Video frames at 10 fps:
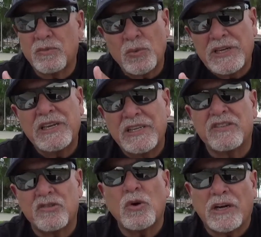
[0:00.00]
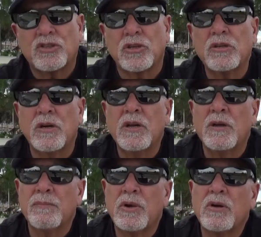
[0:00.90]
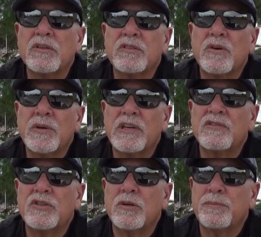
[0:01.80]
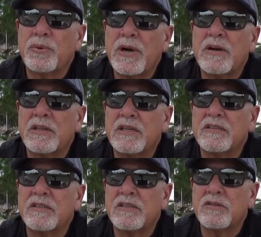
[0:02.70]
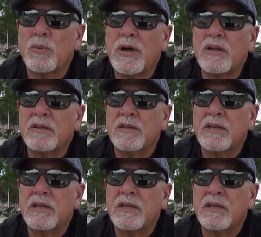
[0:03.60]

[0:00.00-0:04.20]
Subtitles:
We need structure, but also it gives you a prayer list as well.